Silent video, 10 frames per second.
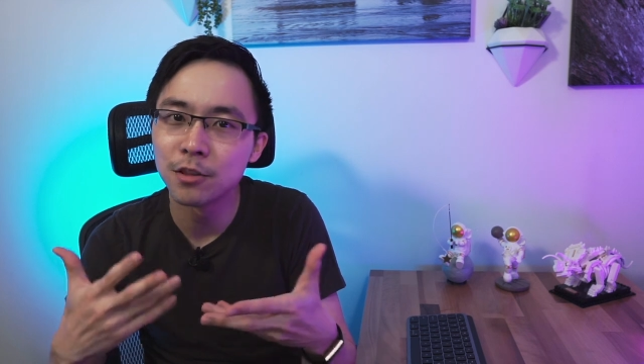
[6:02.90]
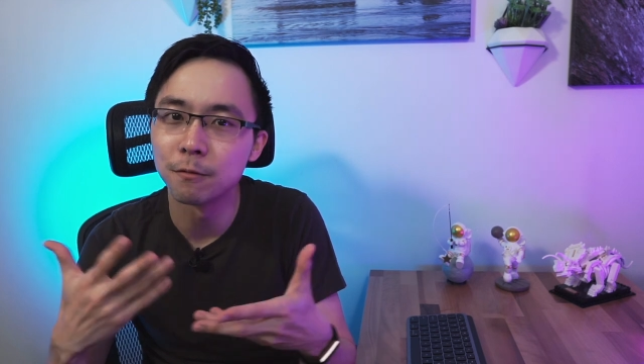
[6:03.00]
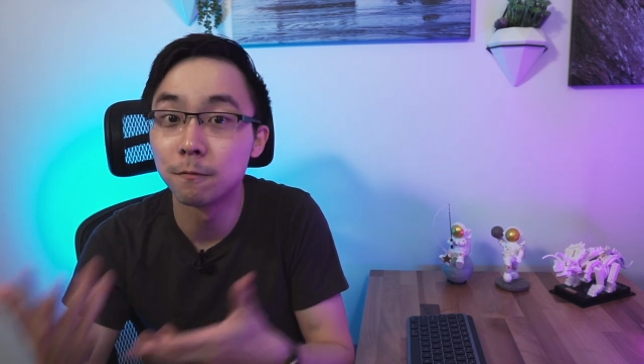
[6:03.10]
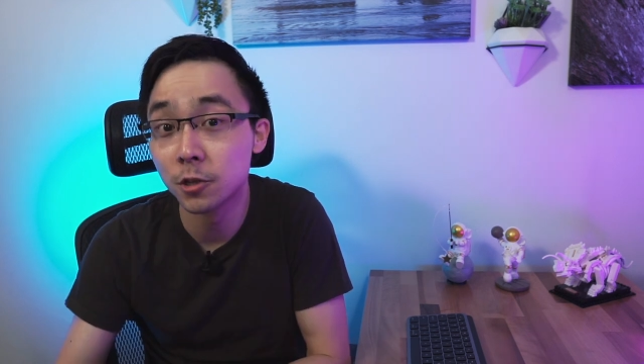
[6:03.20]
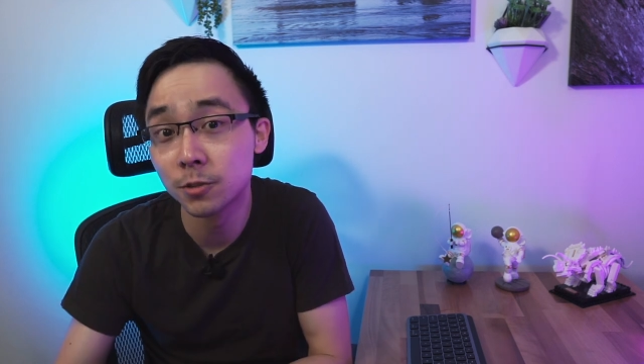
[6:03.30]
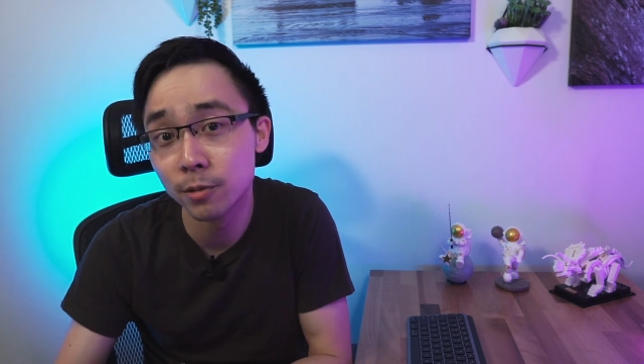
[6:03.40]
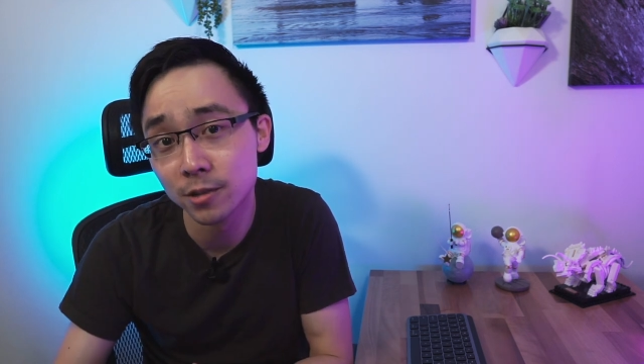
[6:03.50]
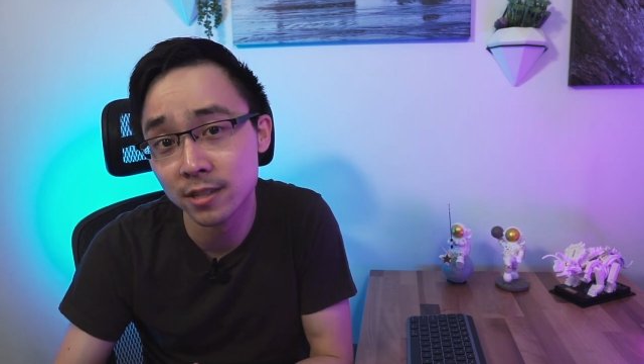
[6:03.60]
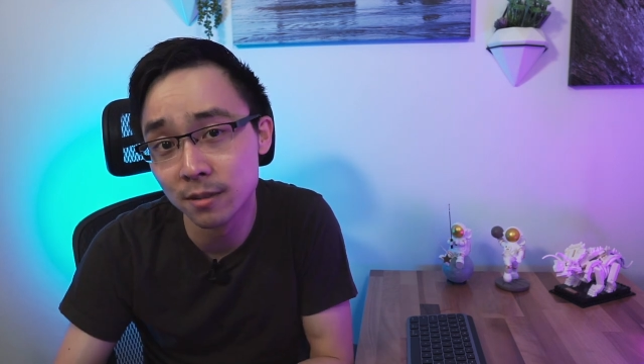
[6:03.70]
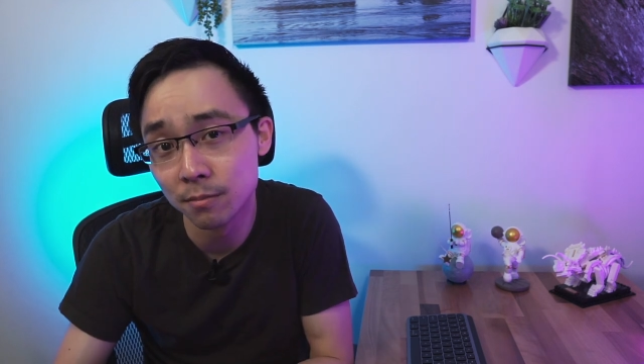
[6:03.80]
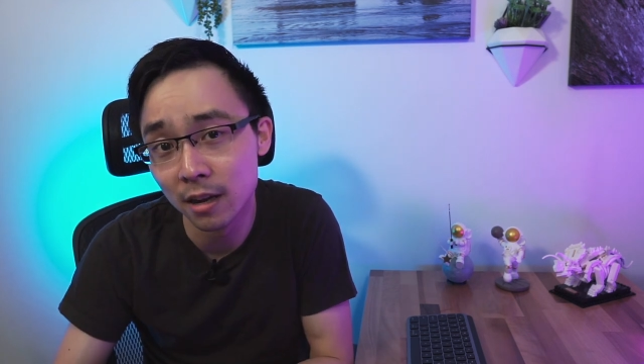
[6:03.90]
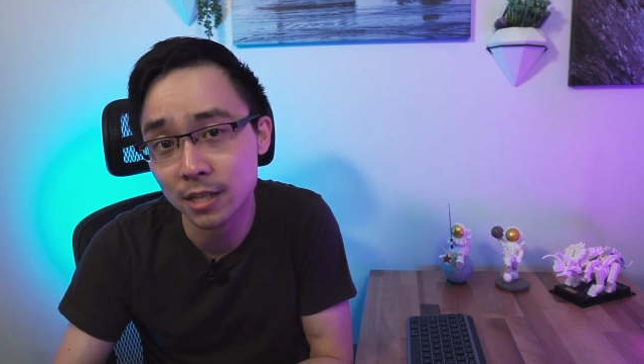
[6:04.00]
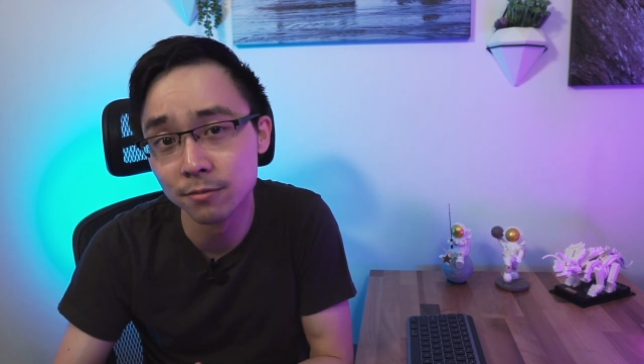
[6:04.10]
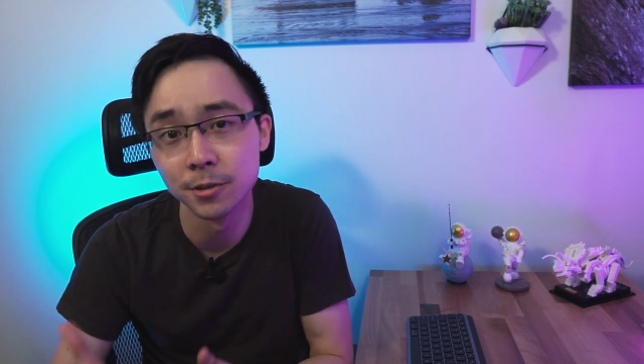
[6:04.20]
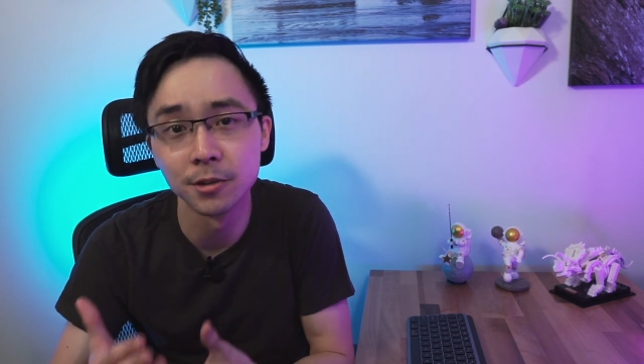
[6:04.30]
the first person that
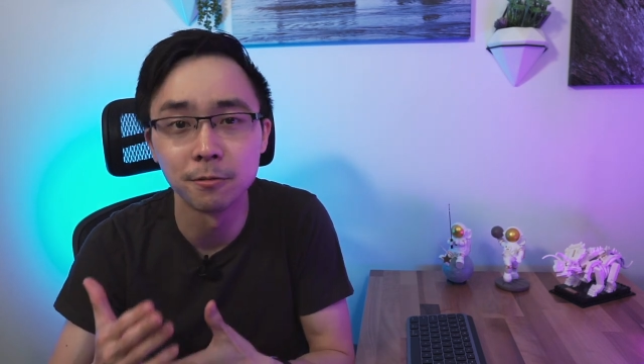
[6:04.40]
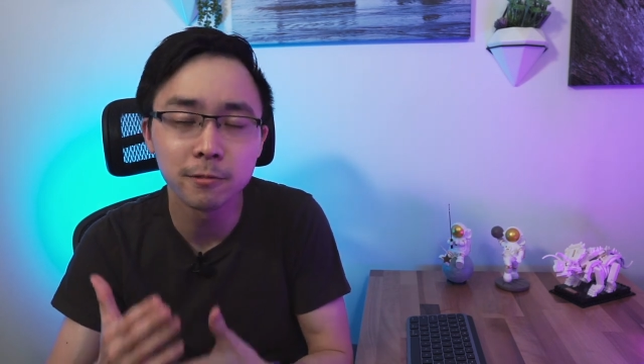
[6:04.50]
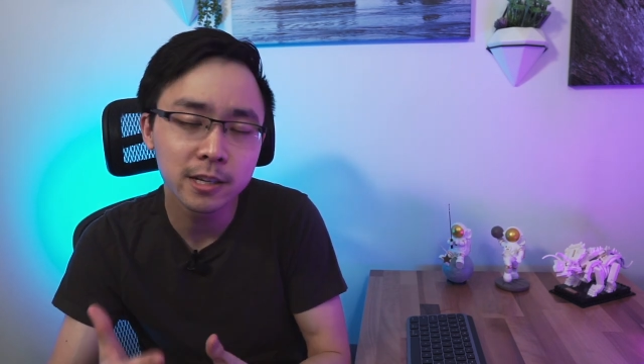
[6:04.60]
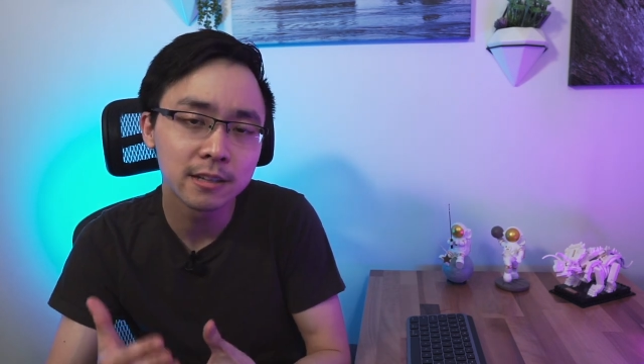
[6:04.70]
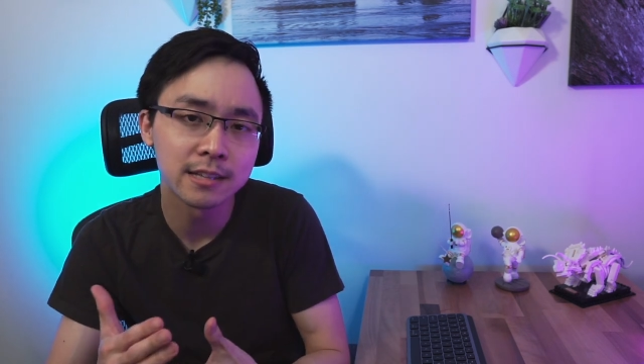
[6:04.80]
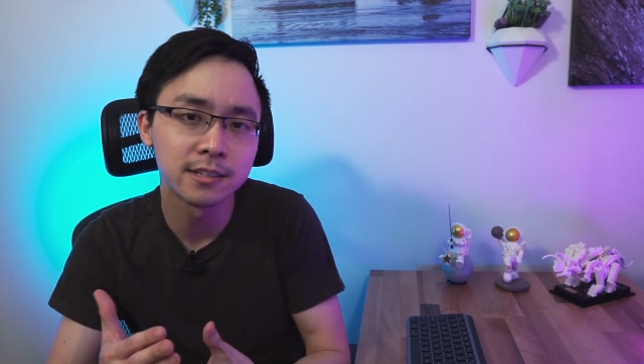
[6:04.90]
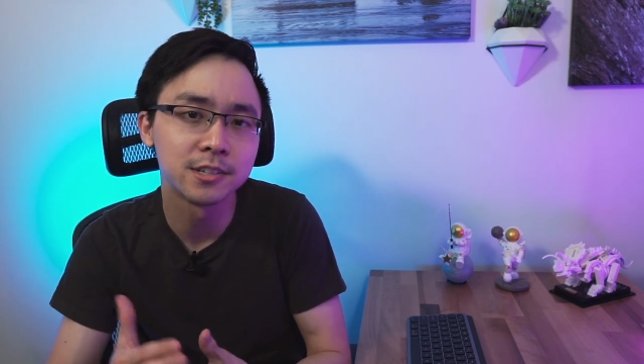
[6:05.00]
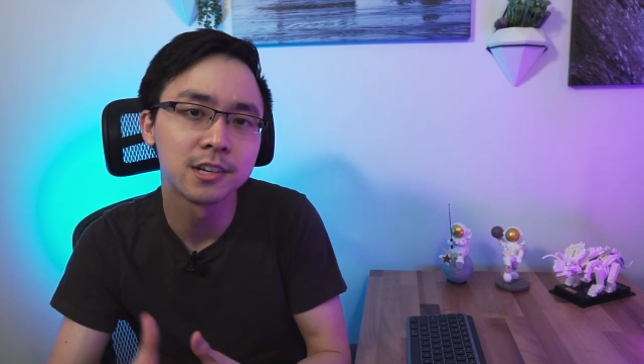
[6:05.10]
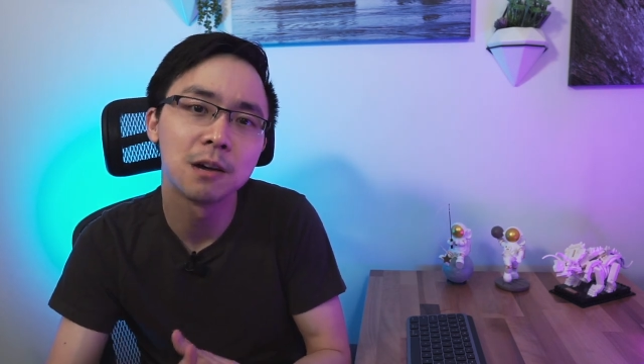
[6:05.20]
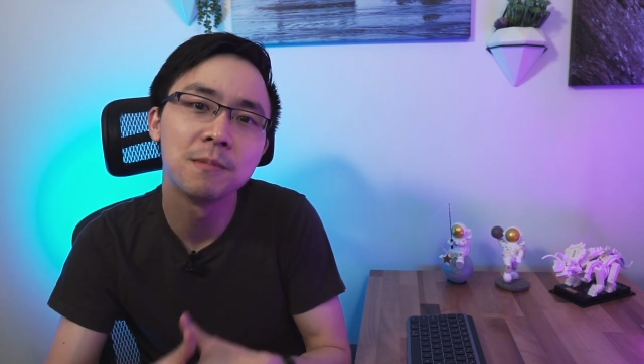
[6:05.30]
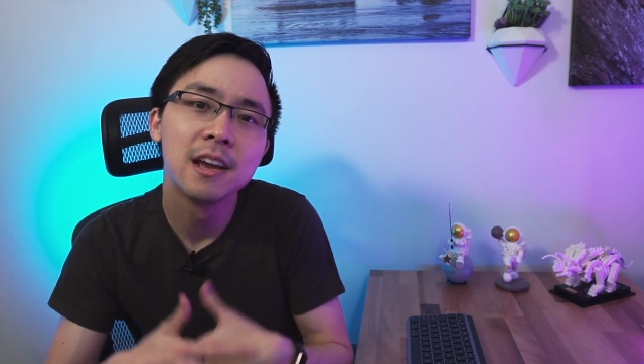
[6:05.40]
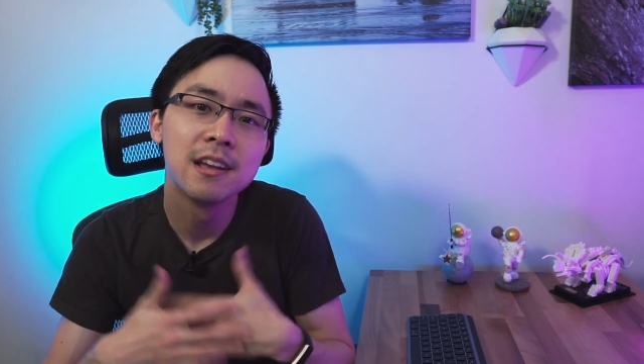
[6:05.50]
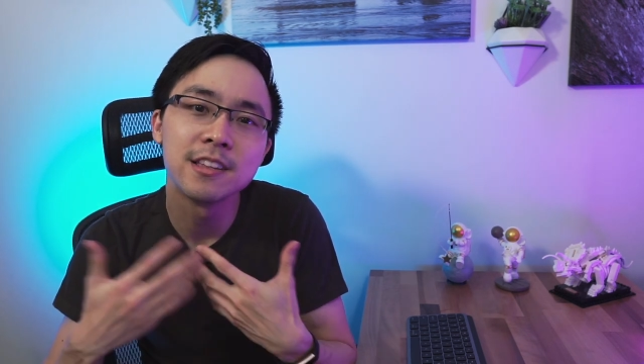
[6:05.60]
applies for your freelancing job,